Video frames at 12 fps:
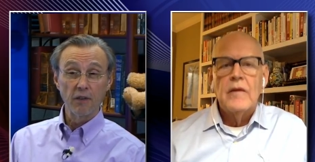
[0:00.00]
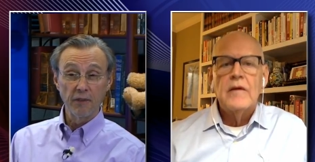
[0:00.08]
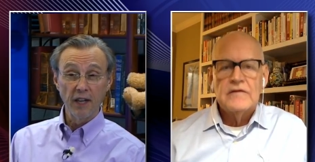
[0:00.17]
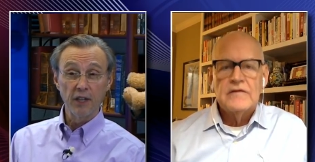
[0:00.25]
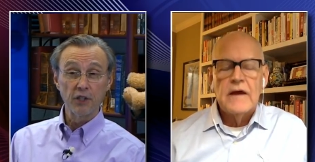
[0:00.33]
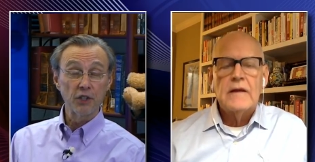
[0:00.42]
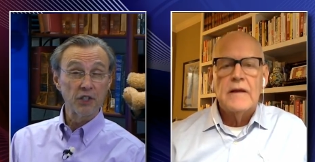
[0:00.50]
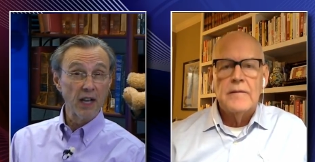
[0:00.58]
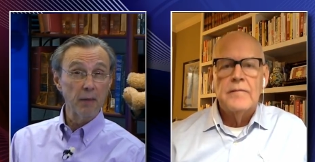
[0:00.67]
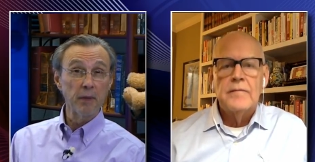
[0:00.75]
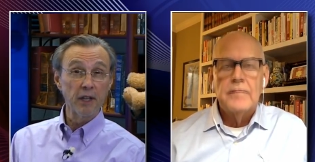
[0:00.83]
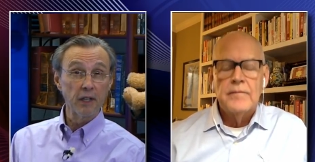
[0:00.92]
Speaker 1: Advantage is
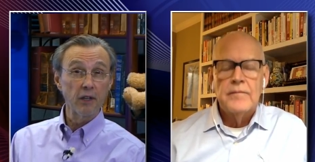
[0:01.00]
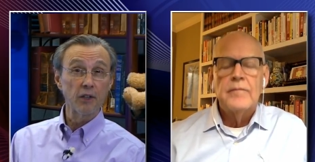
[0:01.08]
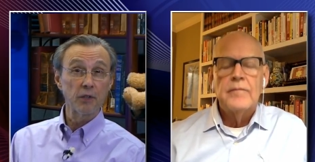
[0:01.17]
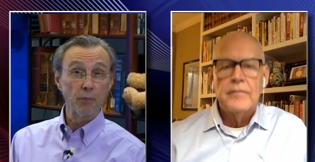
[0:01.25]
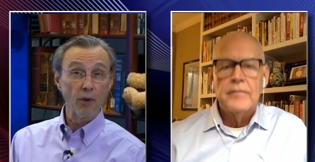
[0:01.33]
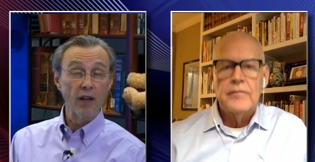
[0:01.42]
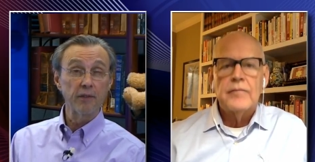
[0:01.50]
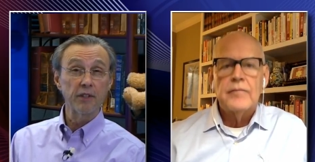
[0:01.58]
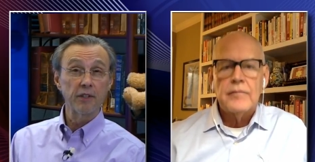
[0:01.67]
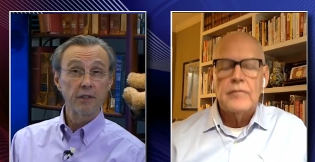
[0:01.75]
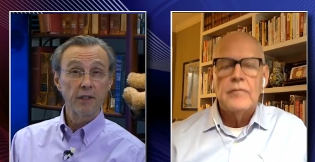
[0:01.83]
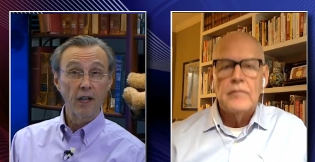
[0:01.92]
not Medicare; it's private
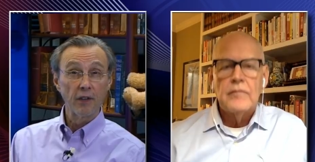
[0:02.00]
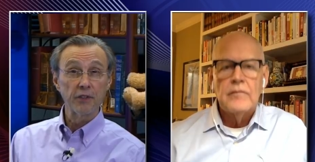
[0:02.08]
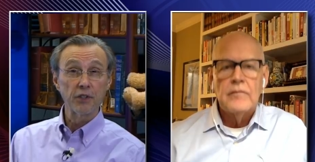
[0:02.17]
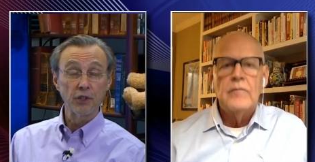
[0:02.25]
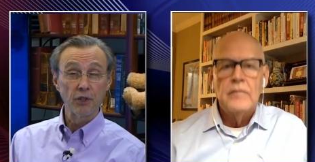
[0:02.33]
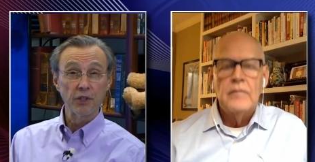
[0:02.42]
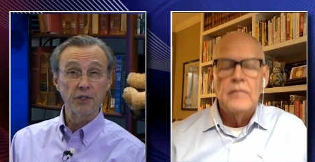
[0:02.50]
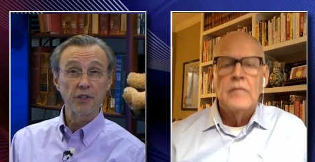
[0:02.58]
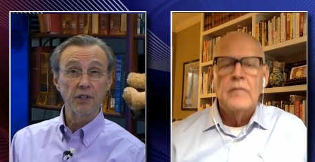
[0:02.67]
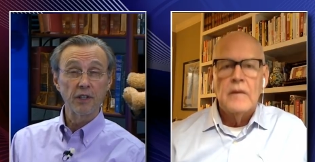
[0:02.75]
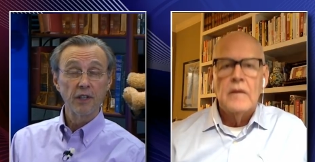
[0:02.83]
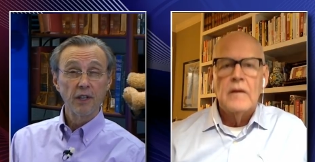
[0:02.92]
health insurance
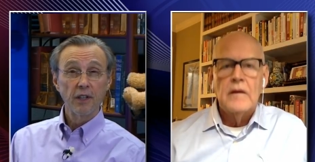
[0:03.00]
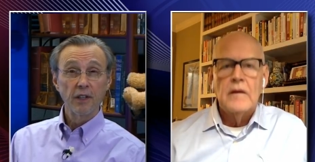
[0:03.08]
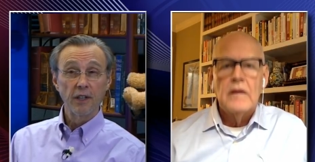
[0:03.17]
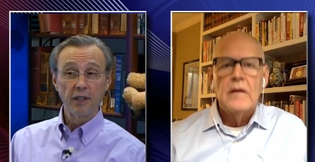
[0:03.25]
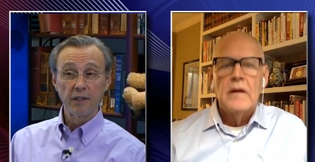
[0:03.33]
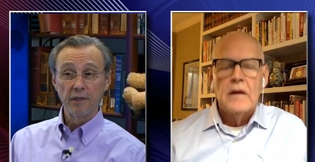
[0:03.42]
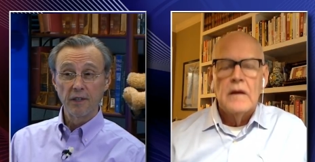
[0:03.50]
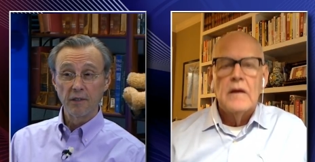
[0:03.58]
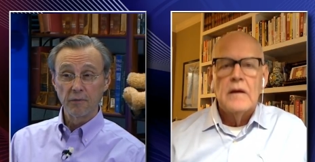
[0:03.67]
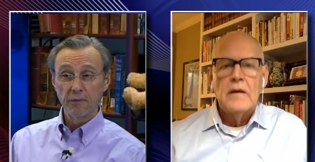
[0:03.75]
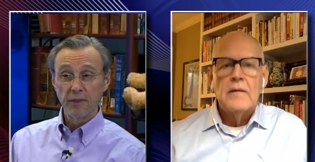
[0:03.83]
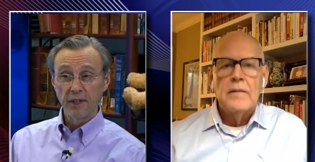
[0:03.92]
that that uh,
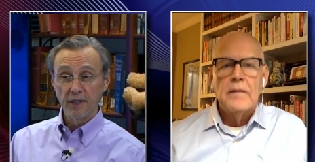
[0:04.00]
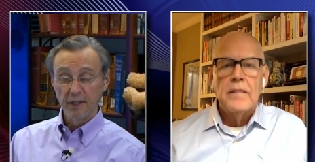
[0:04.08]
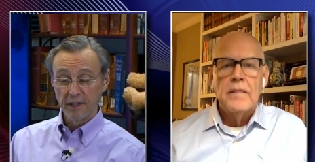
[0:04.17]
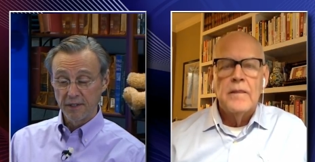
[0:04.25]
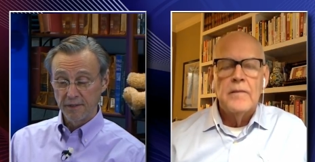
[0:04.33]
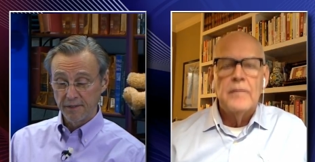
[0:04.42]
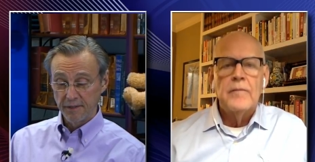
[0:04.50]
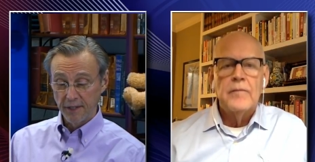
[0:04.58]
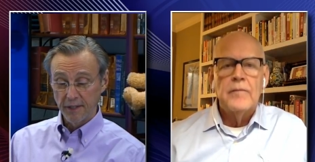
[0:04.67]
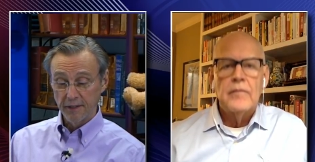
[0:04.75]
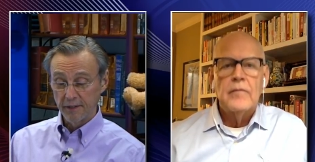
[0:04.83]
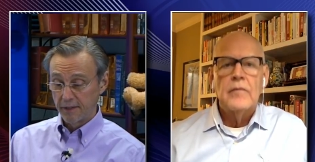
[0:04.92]
uh,
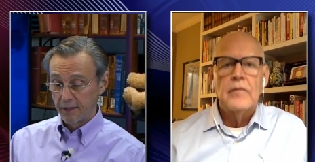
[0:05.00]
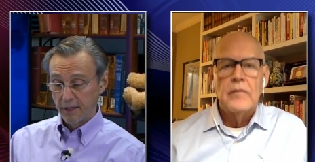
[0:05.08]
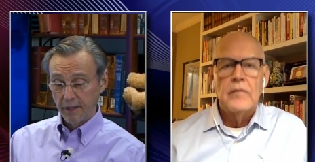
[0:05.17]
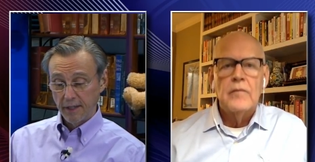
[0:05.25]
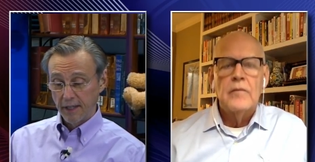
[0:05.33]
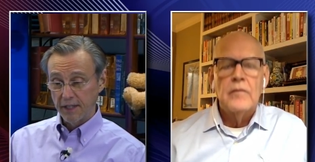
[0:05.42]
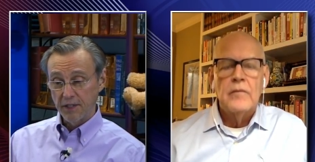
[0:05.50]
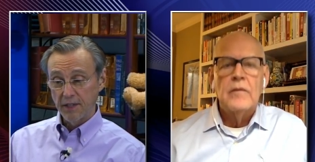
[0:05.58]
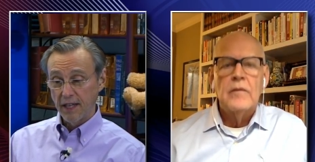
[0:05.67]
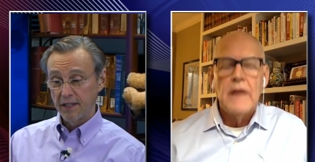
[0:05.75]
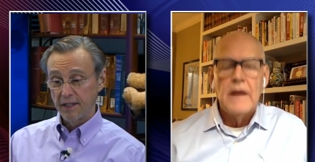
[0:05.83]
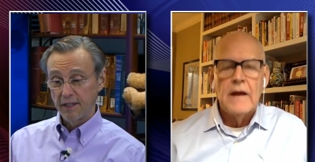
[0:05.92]
yeah that's
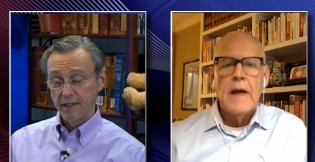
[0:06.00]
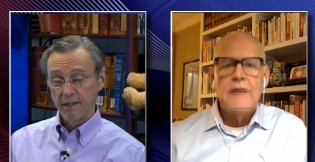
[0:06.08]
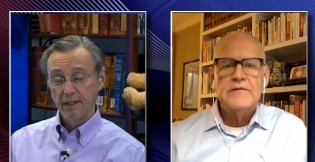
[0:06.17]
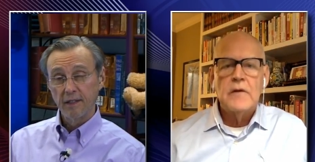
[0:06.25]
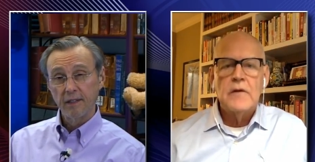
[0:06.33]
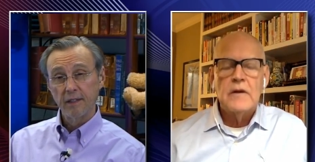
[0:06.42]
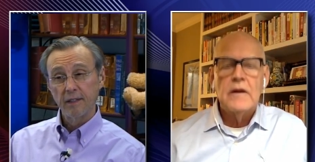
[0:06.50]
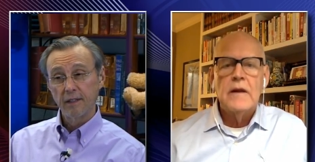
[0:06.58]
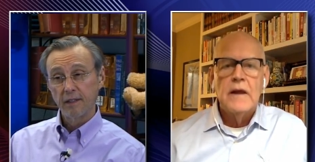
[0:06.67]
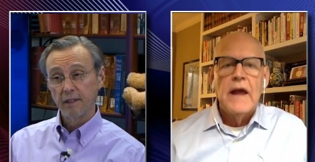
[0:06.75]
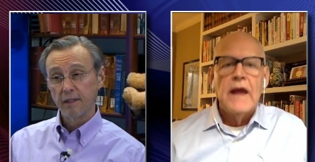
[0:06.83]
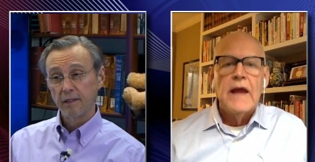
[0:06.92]
yeah, that.
Speaker 2: absolutely.
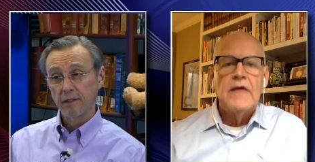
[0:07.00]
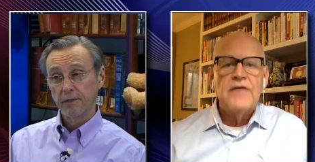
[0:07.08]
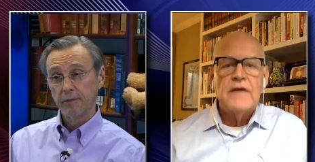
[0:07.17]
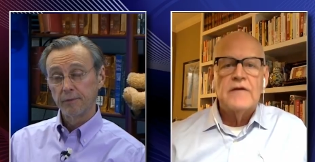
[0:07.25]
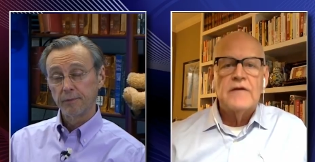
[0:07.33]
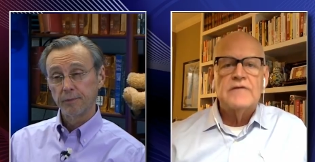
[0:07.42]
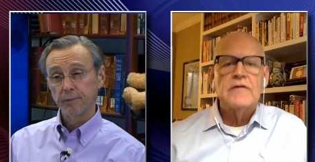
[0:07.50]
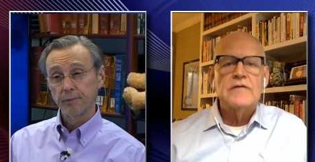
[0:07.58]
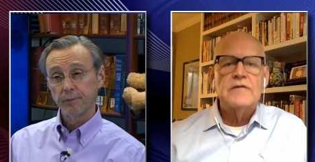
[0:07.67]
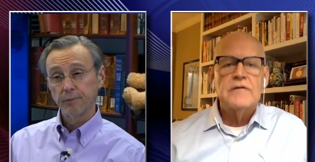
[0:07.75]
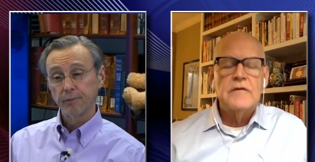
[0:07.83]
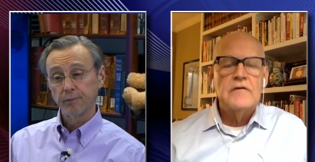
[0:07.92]
And in fact, there's, a,
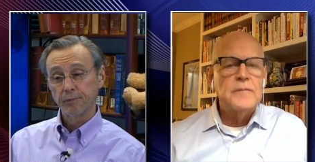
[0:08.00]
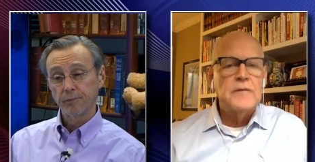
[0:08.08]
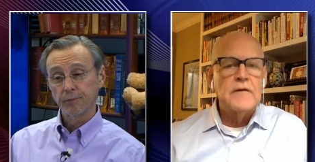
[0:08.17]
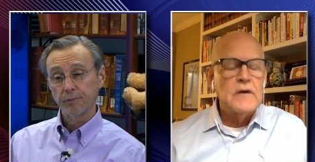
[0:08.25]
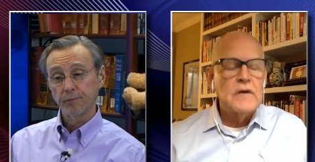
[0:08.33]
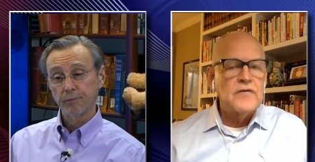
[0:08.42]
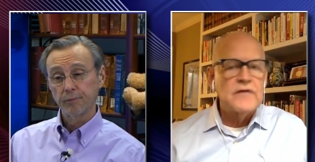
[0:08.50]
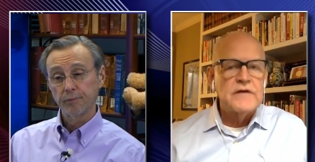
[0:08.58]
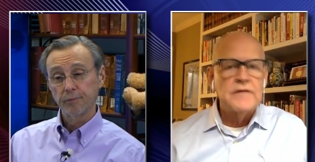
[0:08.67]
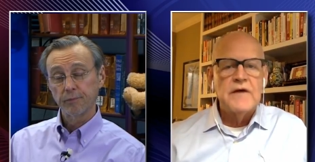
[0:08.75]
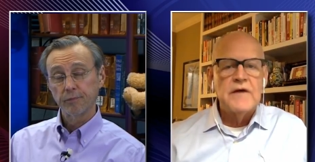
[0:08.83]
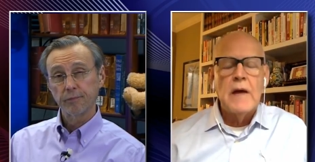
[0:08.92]
there's been a trend for some
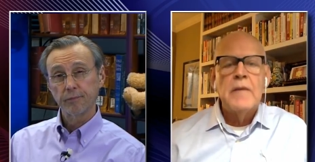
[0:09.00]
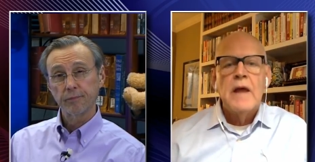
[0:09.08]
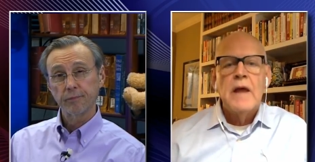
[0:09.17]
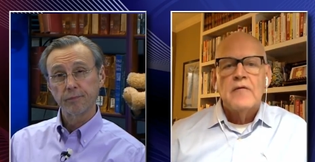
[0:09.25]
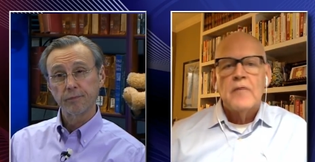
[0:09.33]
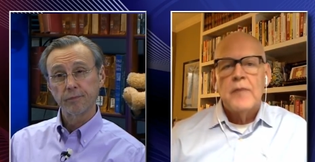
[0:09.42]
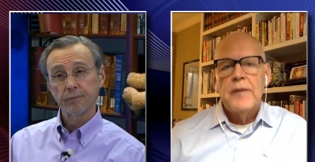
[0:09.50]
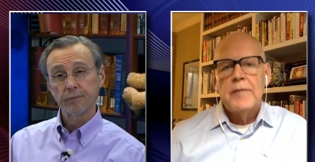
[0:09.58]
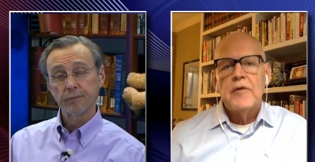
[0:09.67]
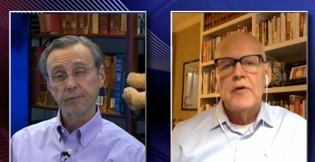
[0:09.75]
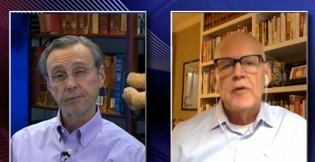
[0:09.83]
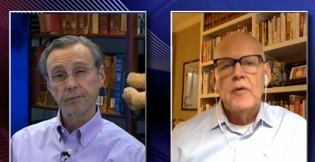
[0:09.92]
time for people
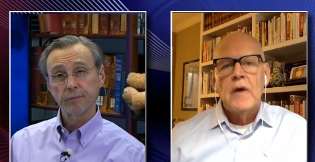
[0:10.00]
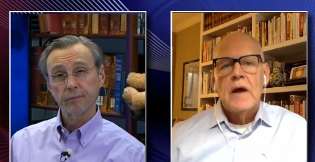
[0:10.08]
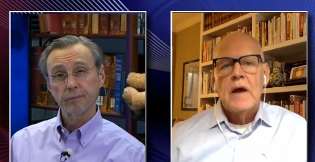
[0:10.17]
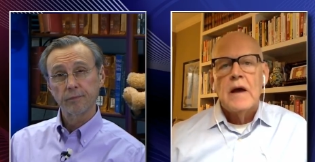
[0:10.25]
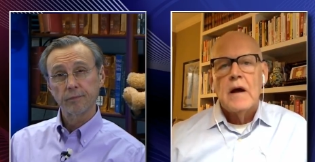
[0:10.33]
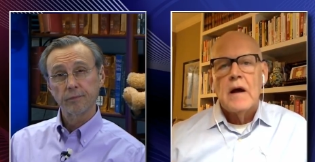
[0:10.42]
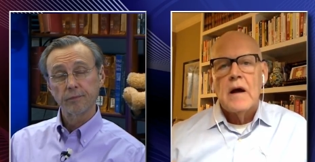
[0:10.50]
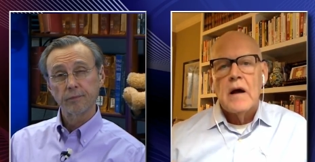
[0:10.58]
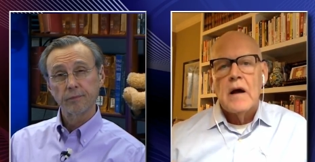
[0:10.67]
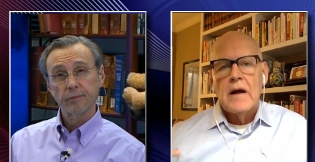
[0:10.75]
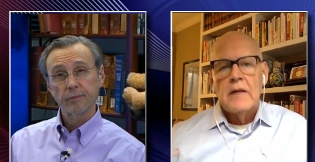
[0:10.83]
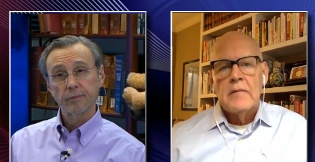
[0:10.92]
who uh, are
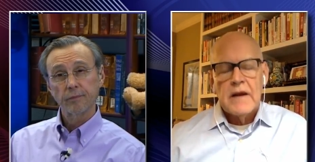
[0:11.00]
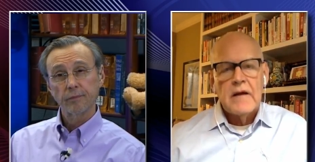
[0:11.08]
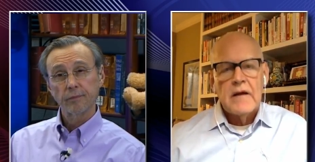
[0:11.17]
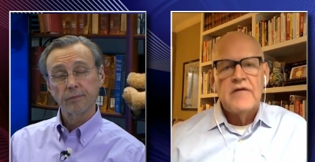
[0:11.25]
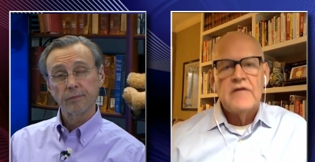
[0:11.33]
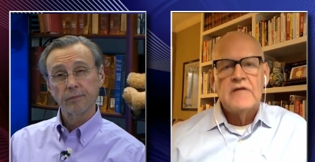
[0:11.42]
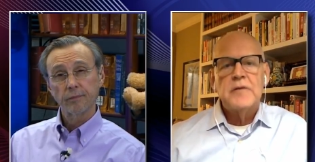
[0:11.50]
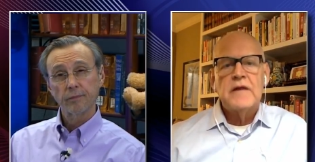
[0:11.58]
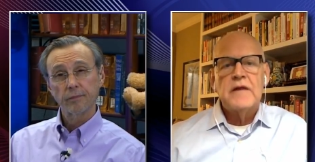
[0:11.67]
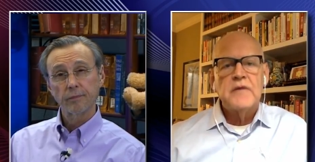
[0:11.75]
in Medicare Advantage plans when they